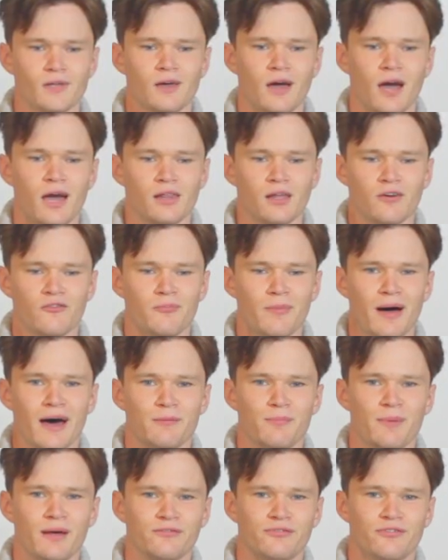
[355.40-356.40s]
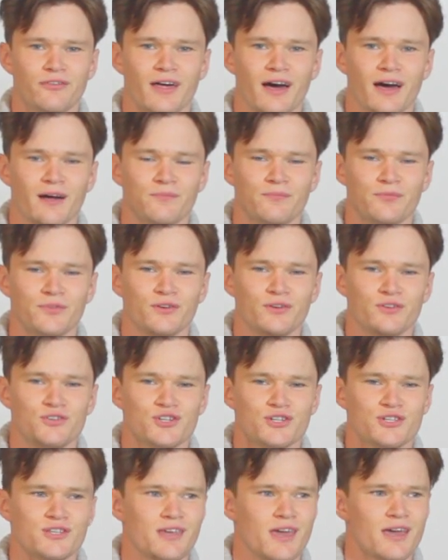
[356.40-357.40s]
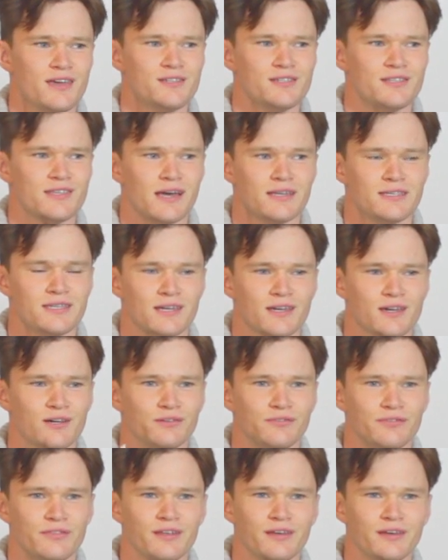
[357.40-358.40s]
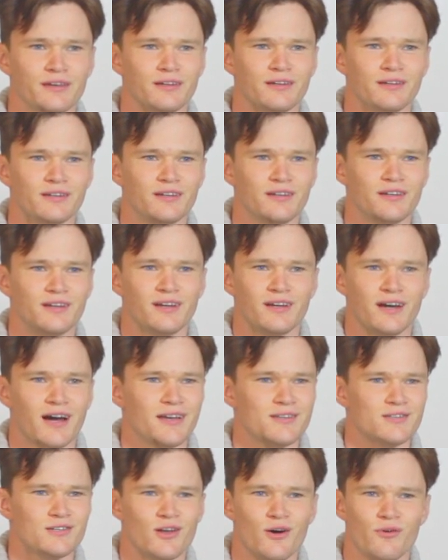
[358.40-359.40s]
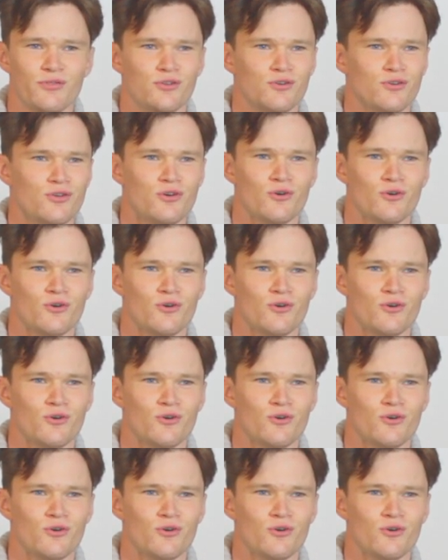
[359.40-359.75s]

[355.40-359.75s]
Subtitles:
I love Mad Men for that. Just the aesthetic of the, as you know, the New